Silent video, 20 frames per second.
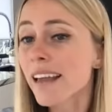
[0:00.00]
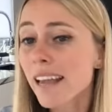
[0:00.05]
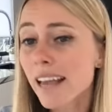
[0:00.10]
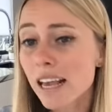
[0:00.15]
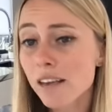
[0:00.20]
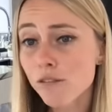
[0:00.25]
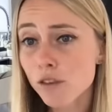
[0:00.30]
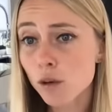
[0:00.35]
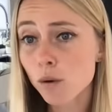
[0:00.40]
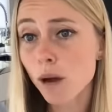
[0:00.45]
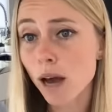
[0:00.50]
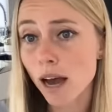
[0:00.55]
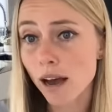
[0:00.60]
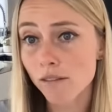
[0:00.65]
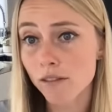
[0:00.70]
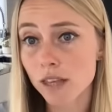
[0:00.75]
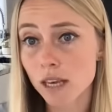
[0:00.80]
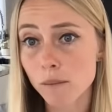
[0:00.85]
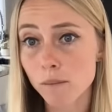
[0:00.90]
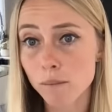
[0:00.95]
if you
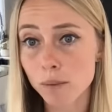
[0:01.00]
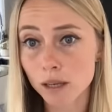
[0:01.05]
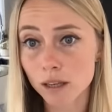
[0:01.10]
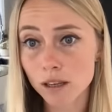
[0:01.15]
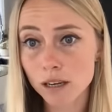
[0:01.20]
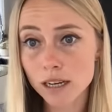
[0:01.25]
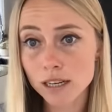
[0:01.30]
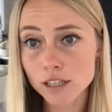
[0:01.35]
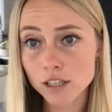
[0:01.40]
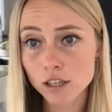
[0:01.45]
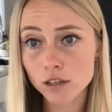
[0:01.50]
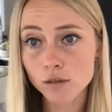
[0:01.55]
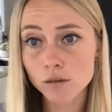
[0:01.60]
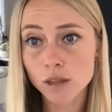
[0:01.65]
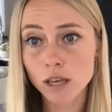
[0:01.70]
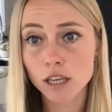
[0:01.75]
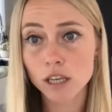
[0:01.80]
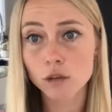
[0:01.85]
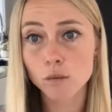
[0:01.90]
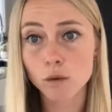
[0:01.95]
have the ability to
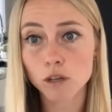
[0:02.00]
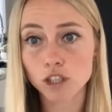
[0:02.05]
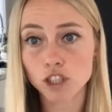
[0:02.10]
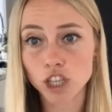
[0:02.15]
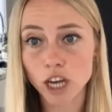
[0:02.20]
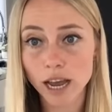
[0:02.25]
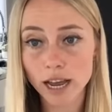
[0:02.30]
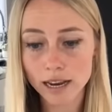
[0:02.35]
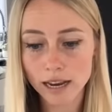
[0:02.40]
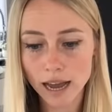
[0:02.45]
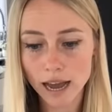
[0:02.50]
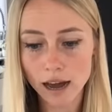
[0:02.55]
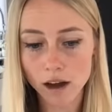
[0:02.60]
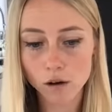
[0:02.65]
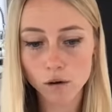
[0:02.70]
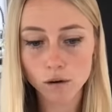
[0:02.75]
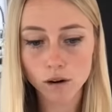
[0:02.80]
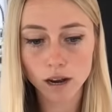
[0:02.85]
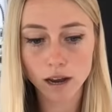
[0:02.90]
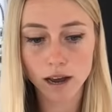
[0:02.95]
that you would check
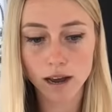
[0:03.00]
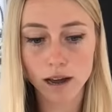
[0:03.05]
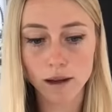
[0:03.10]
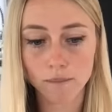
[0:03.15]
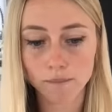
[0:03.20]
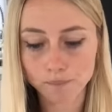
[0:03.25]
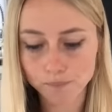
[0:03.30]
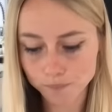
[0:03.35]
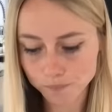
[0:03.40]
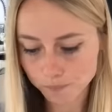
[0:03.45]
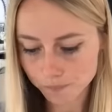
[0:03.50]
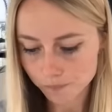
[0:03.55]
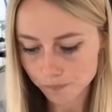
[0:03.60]
out um,